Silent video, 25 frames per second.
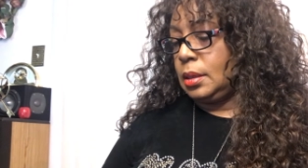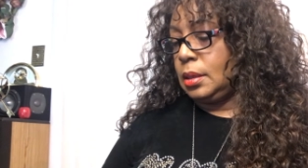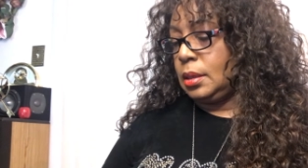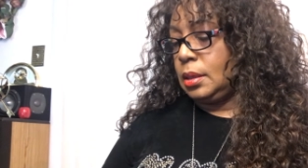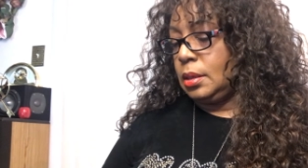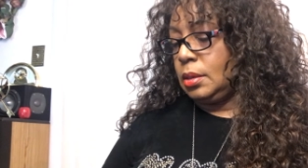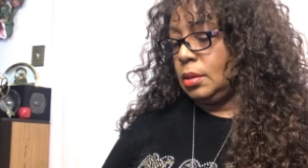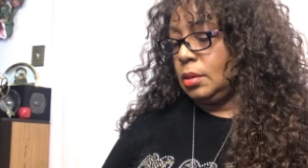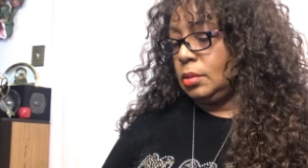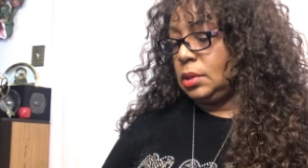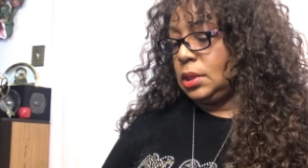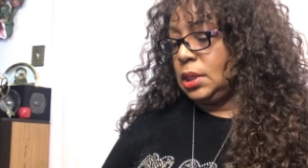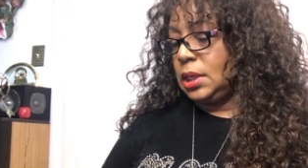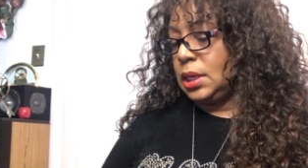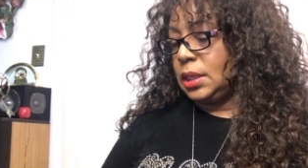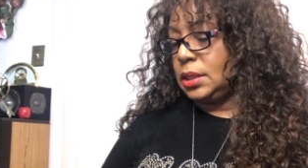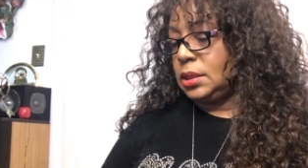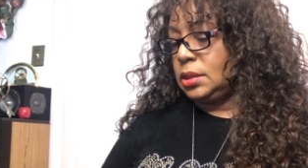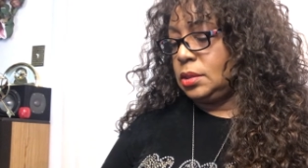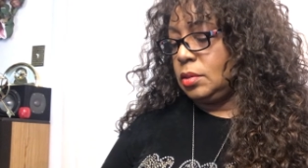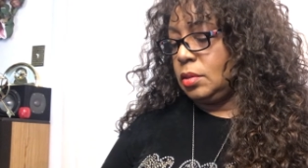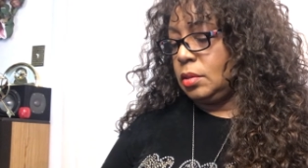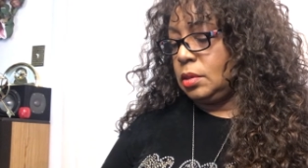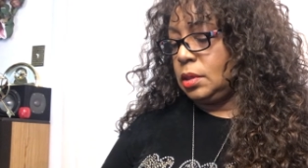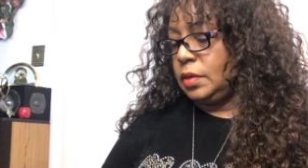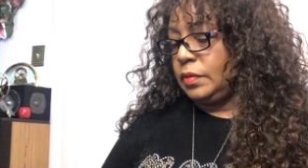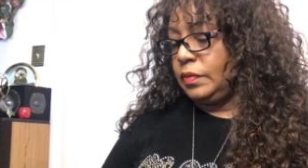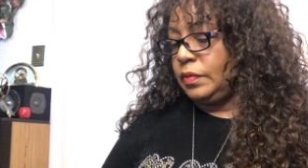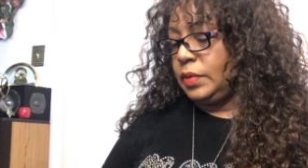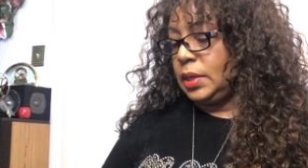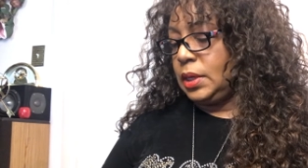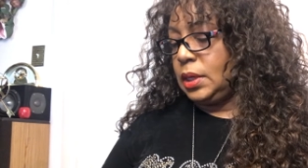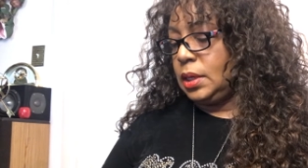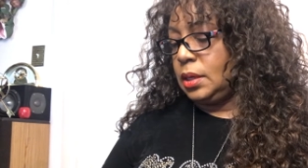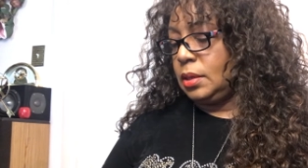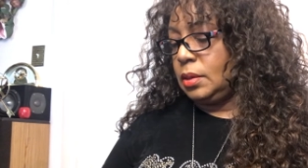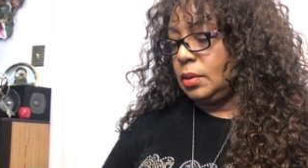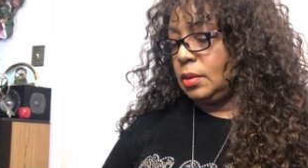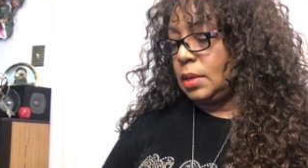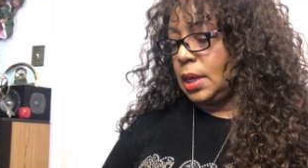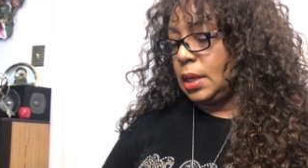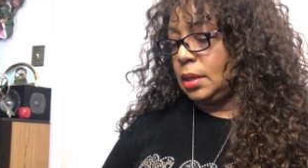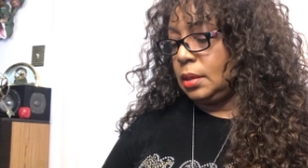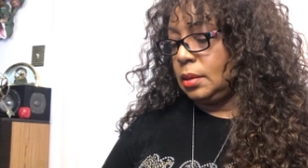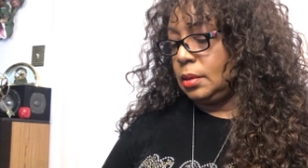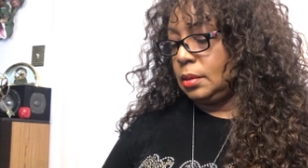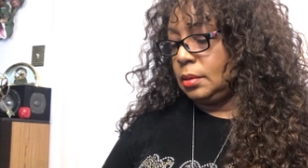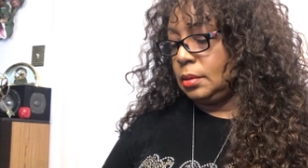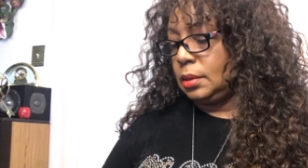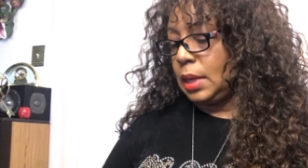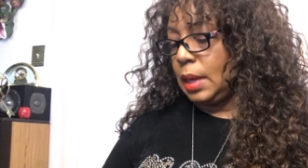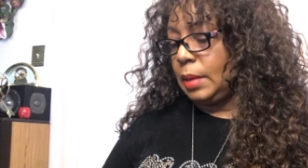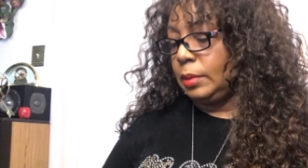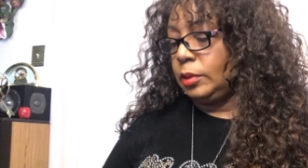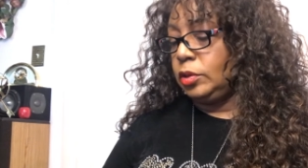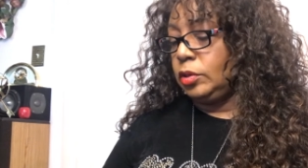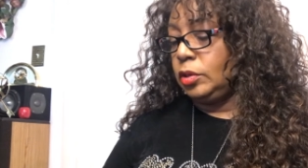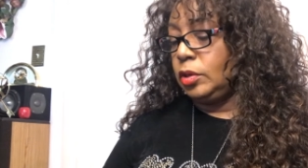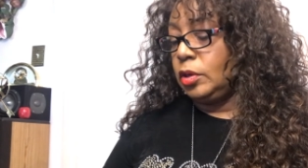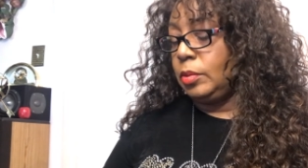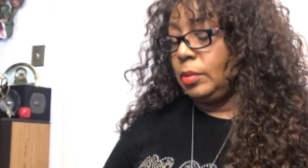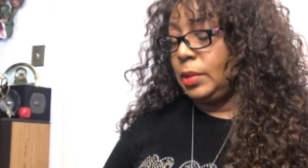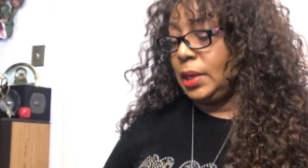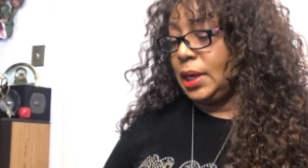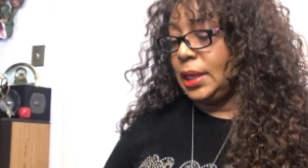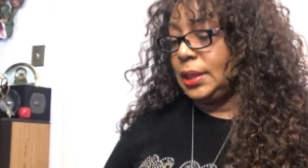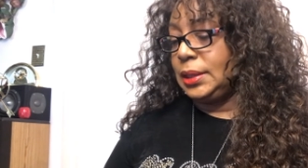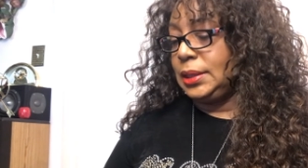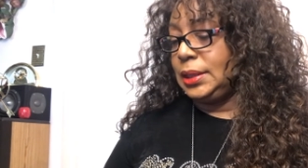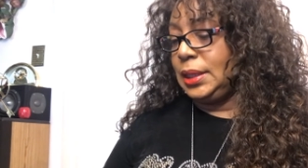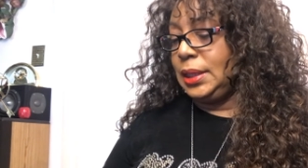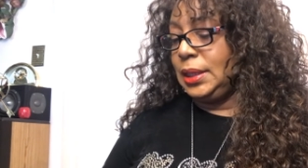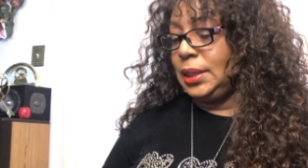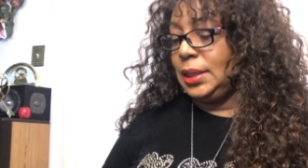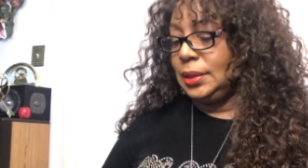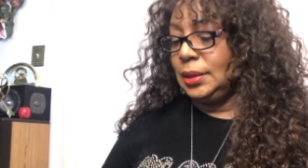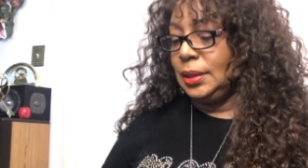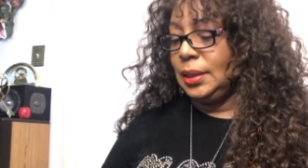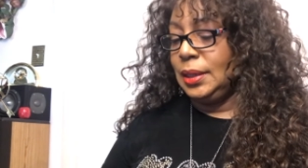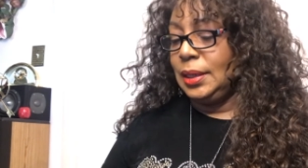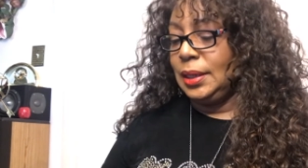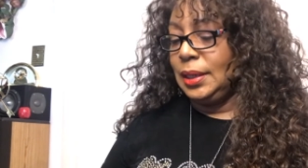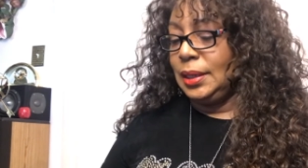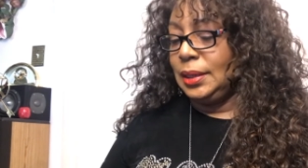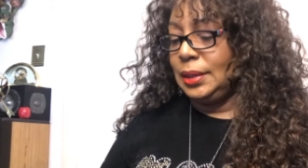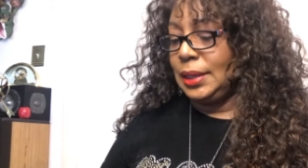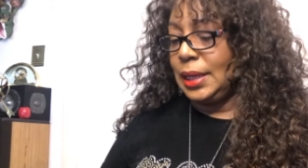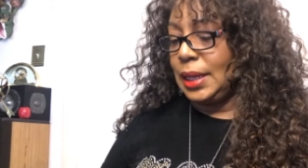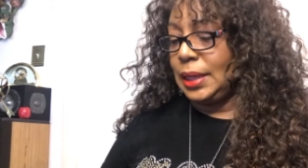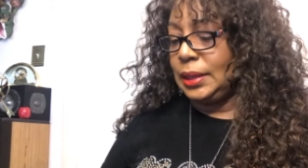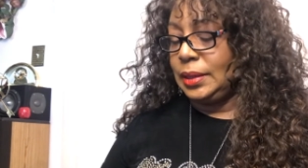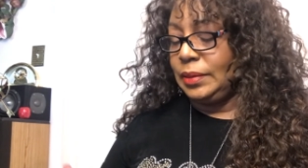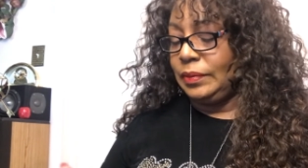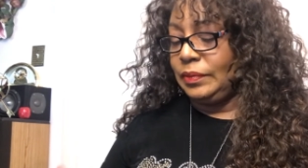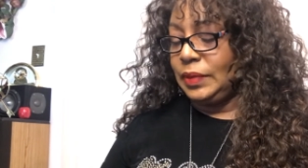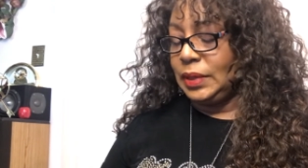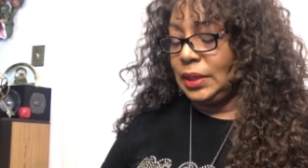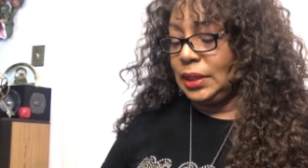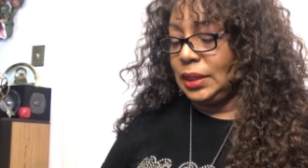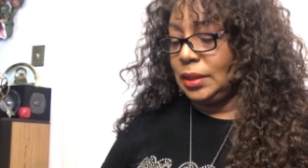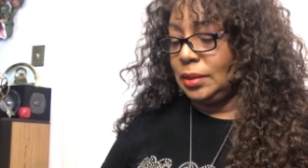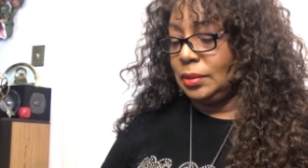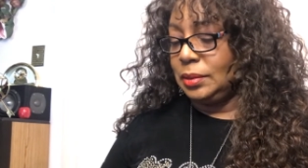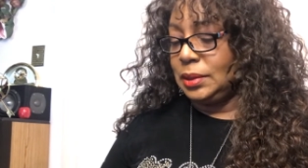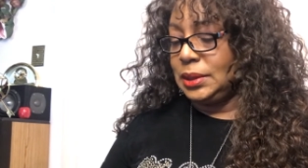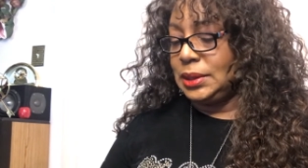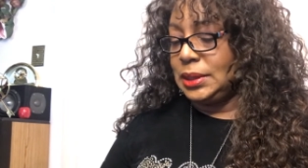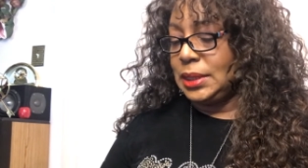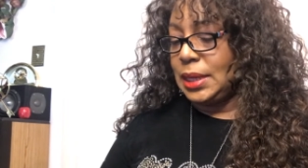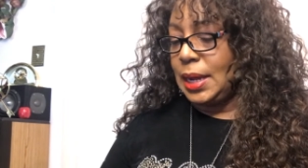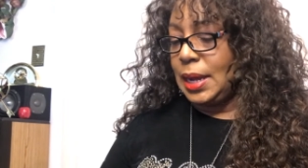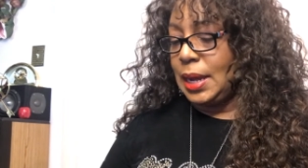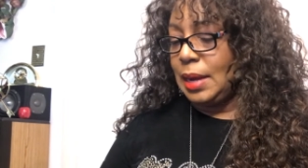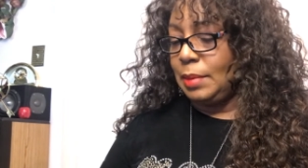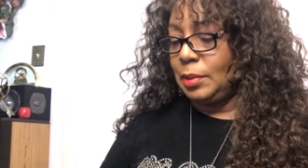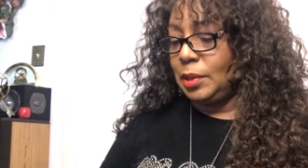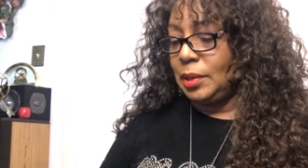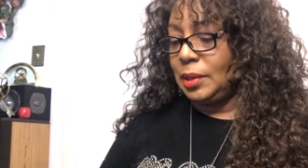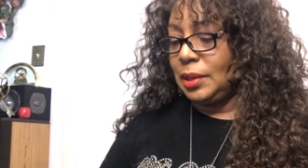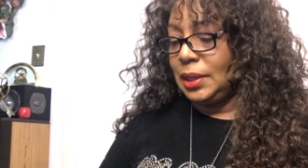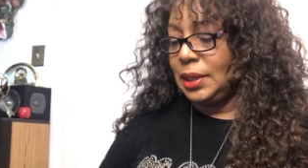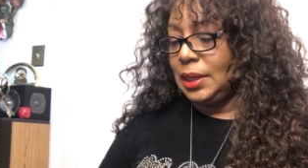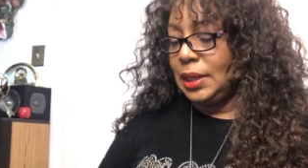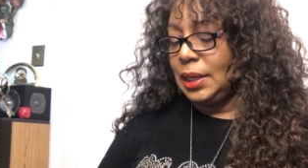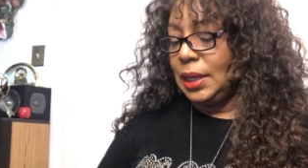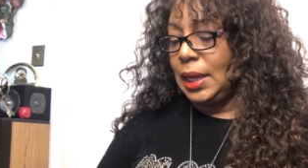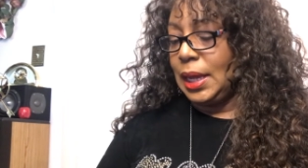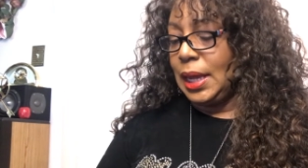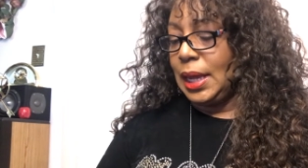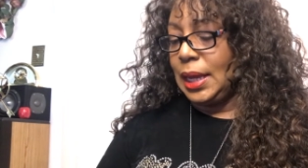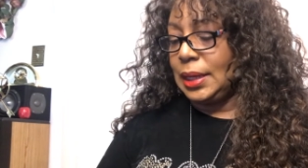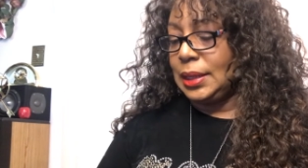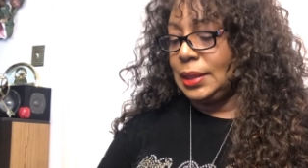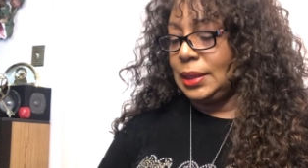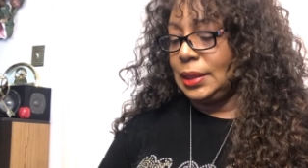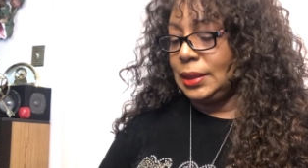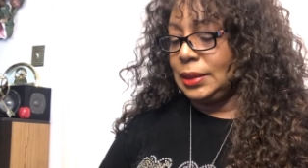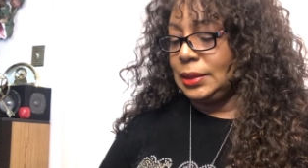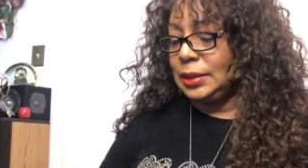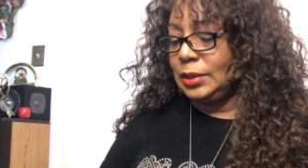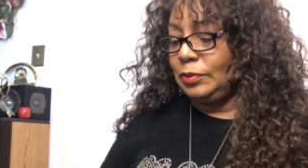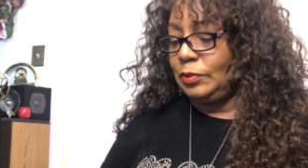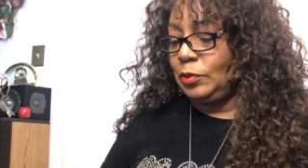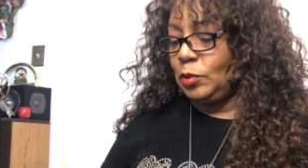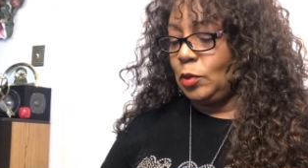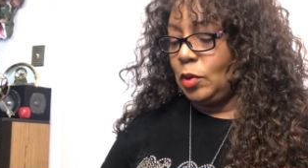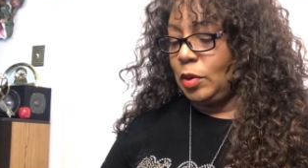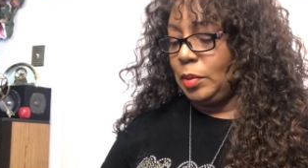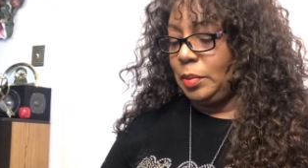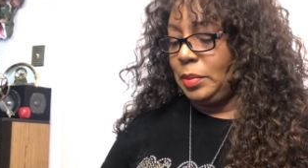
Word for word: Oh, did I start the video? I don't, I, you know what I did? Not the video, the timer. I clicked the four